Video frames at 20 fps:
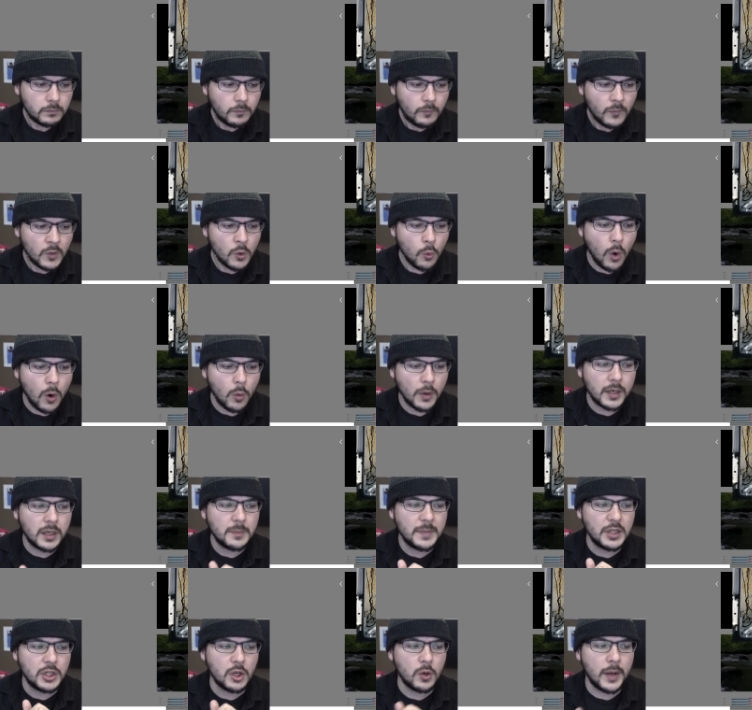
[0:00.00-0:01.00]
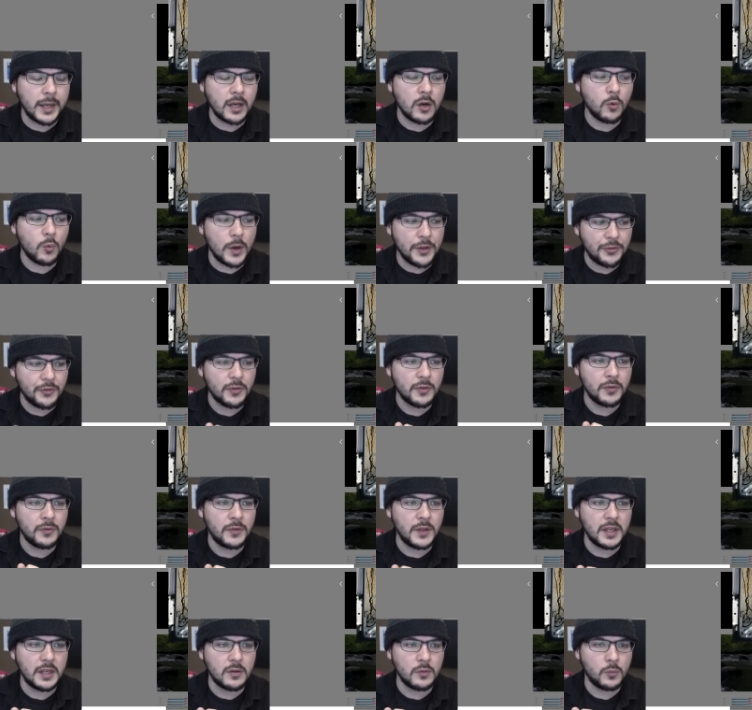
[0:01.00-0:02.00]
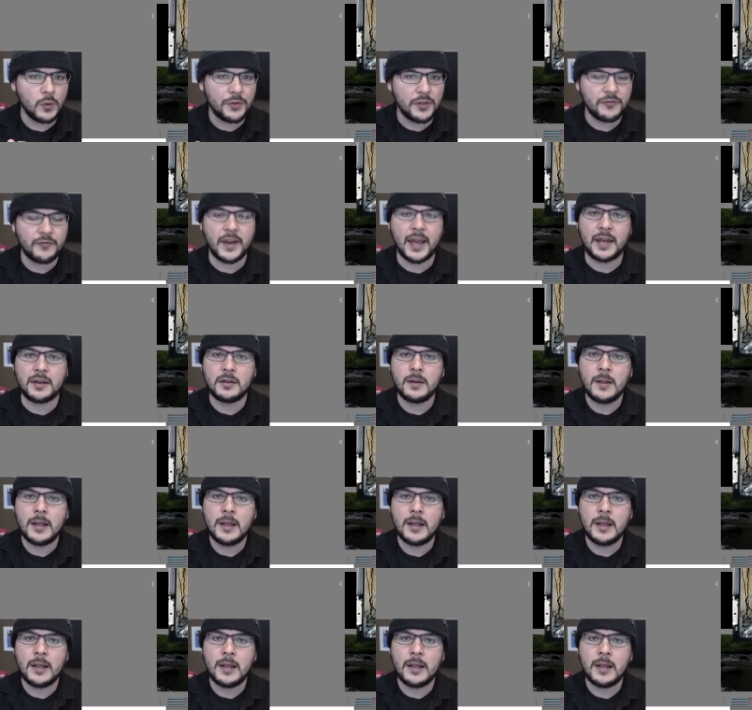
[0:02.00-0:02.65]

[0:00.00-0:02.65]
what we're going to be doing with the van.